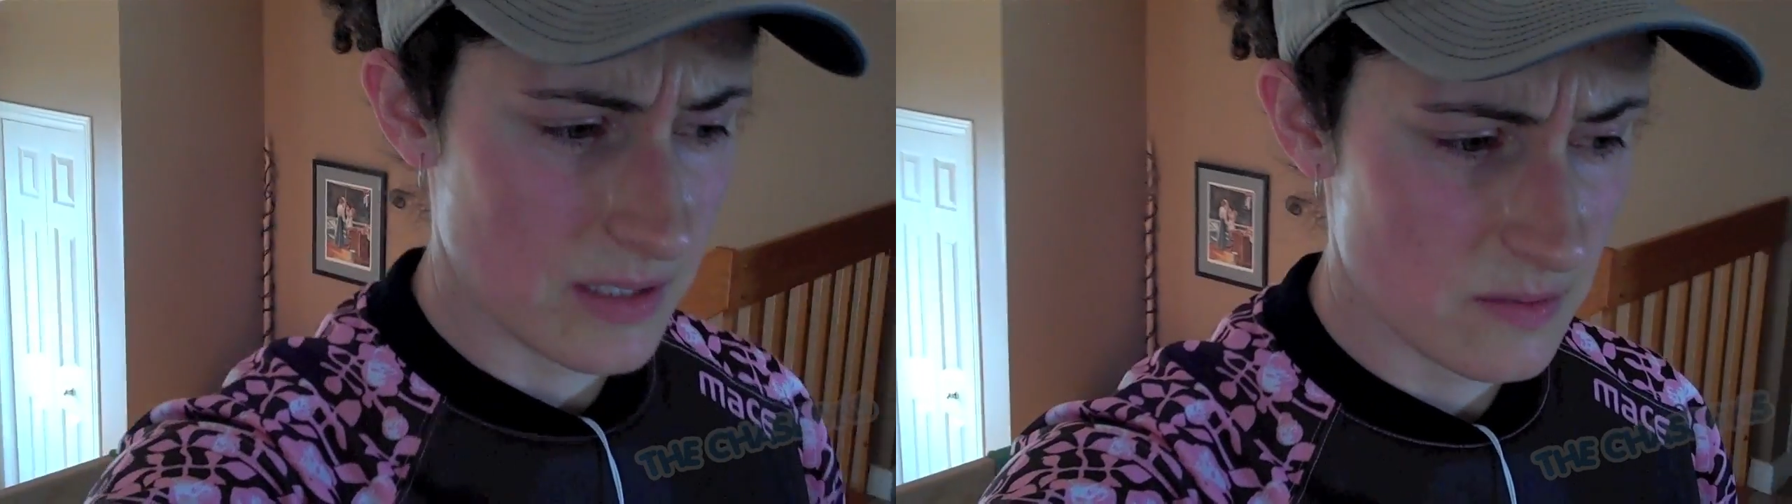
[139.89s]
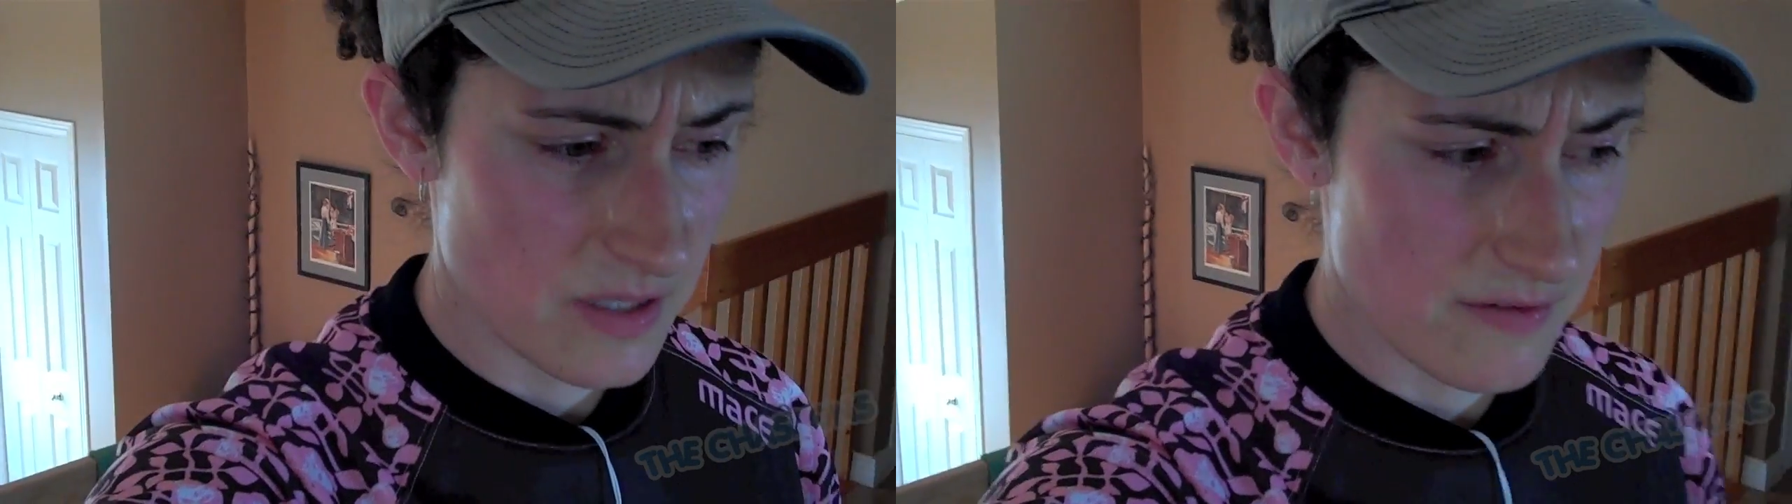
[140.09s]

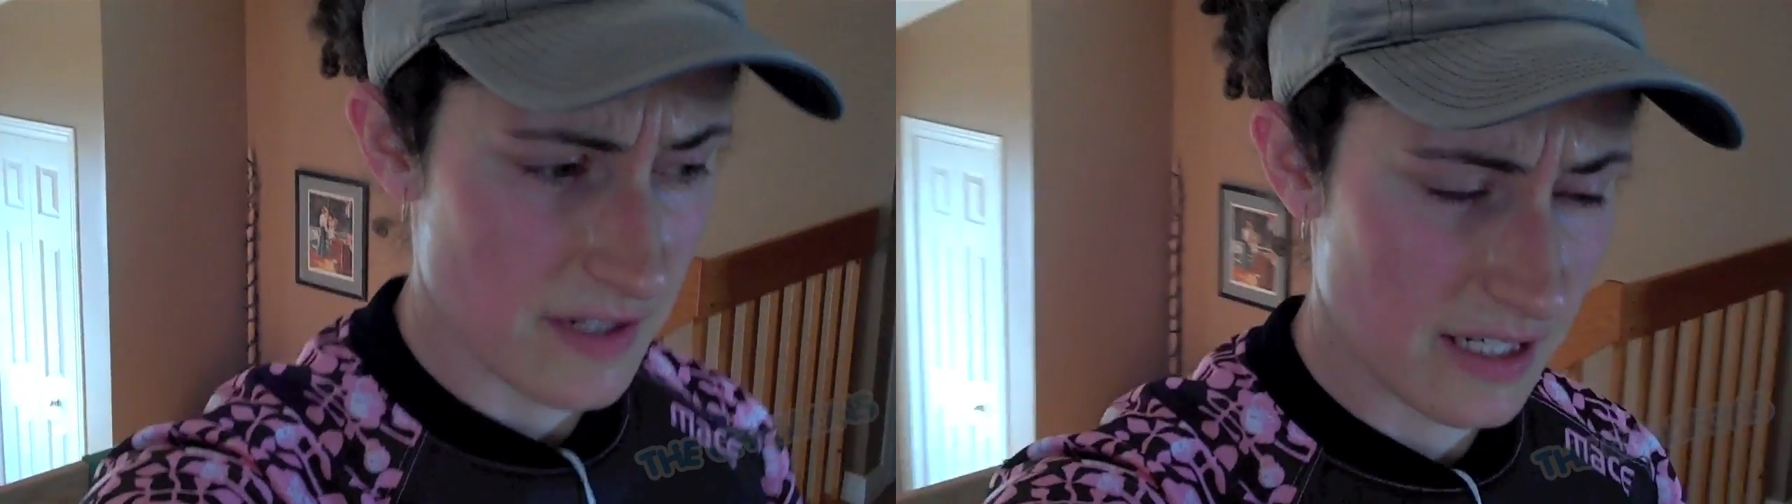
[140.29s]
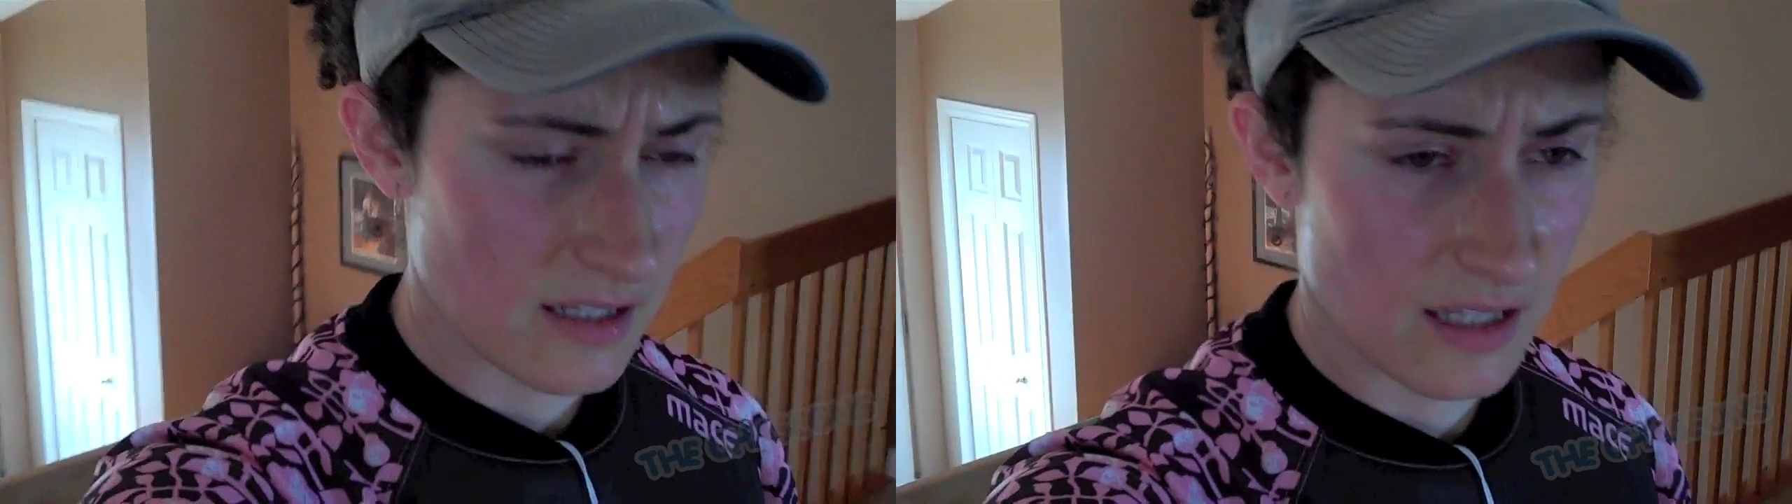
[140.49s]
too much of an
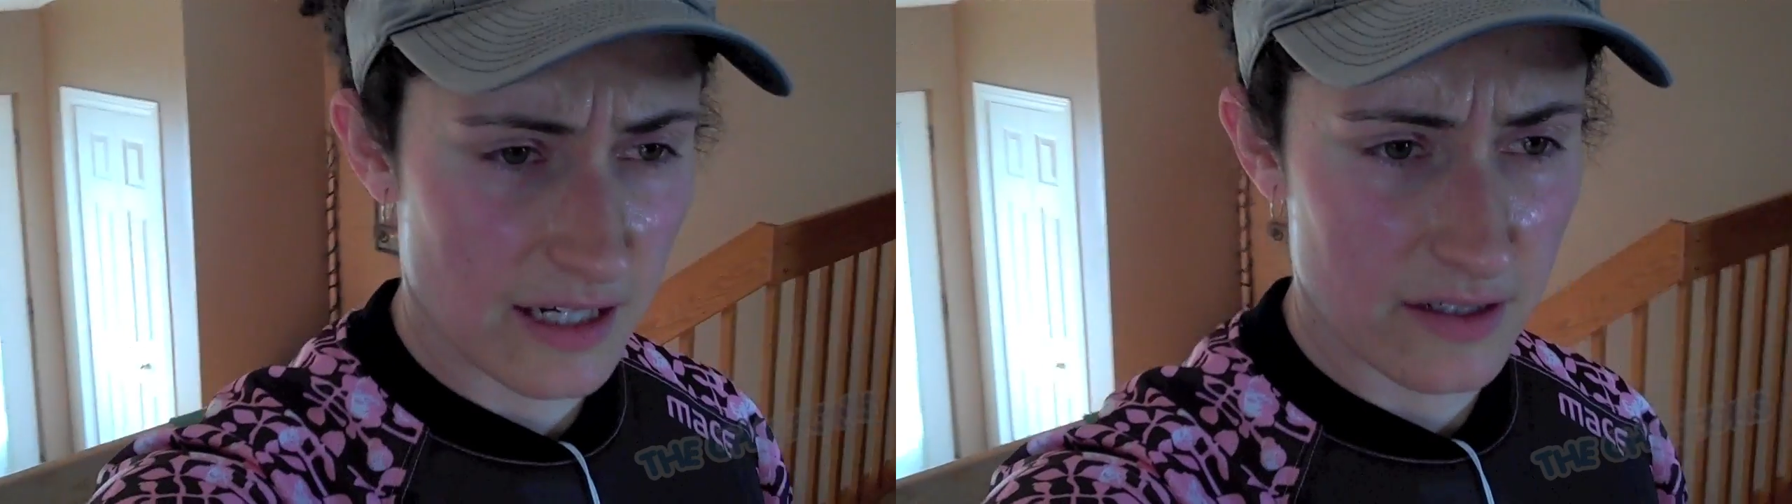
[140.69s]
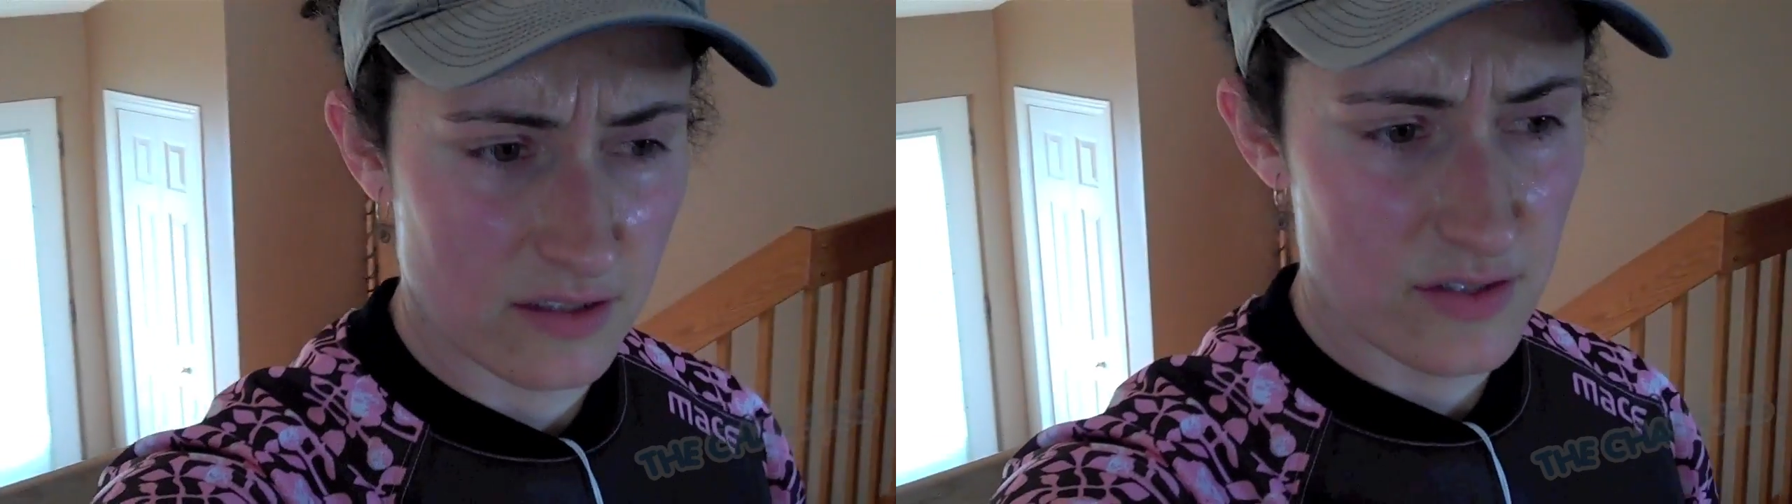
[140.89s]

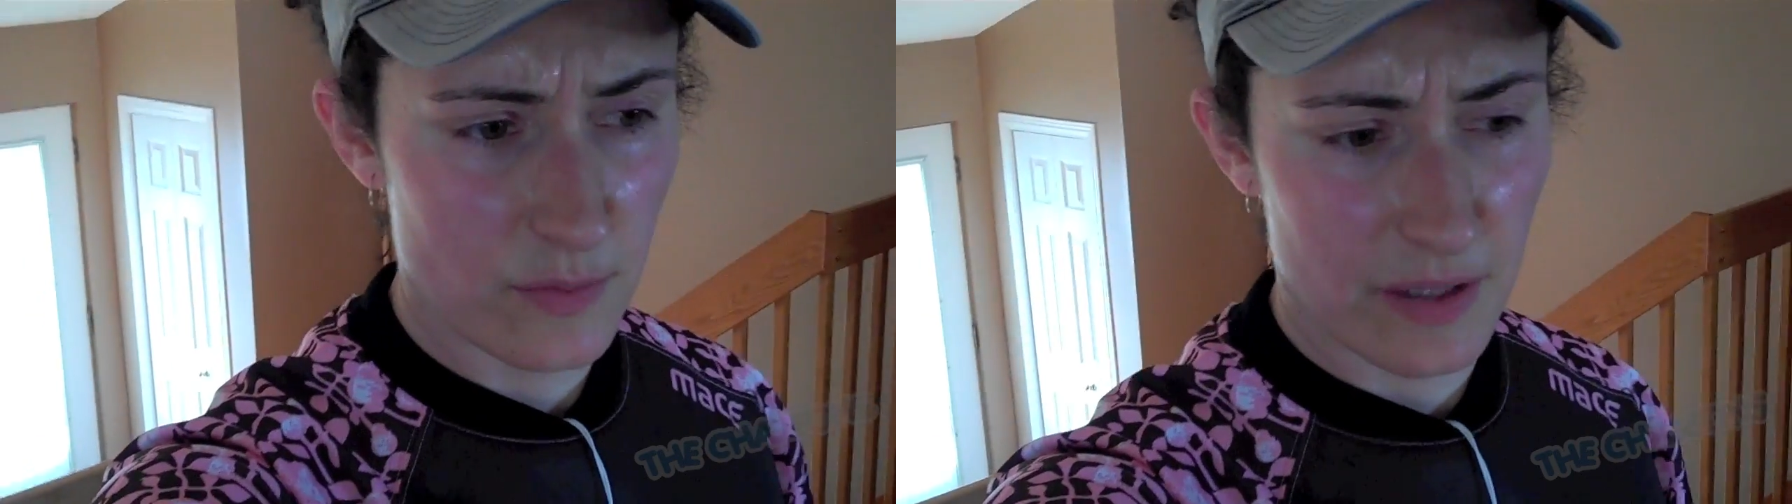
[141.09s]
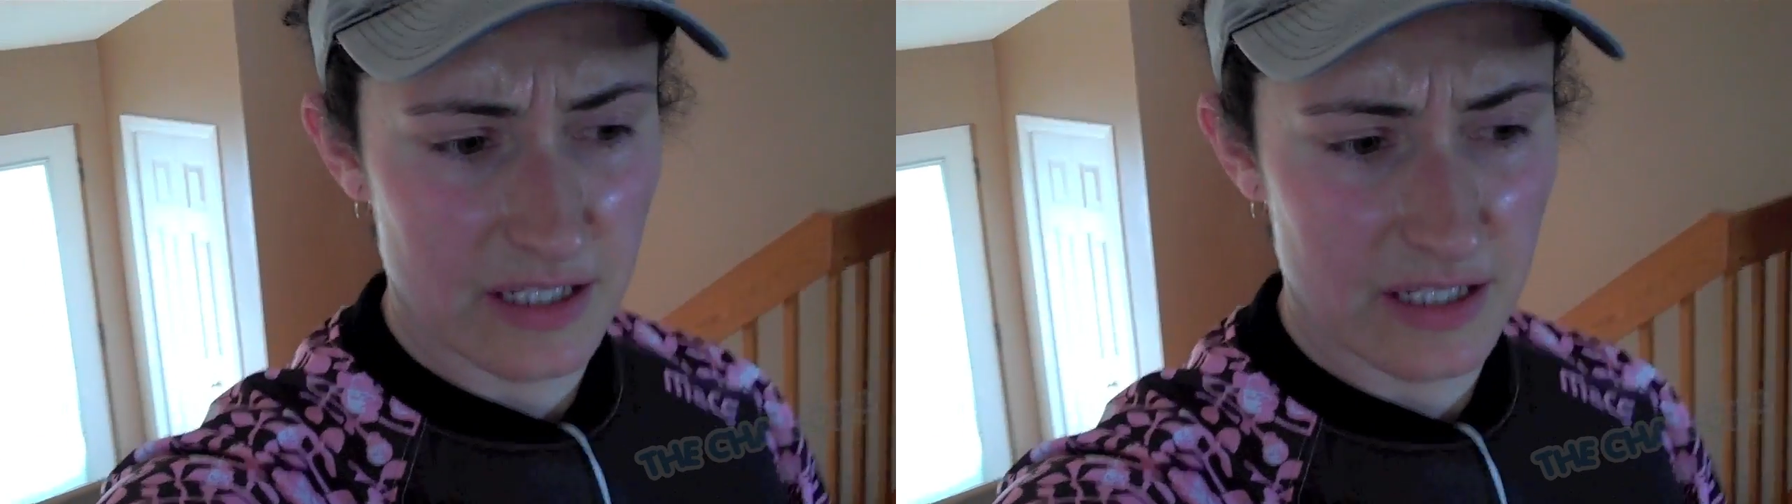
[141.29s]
incline or too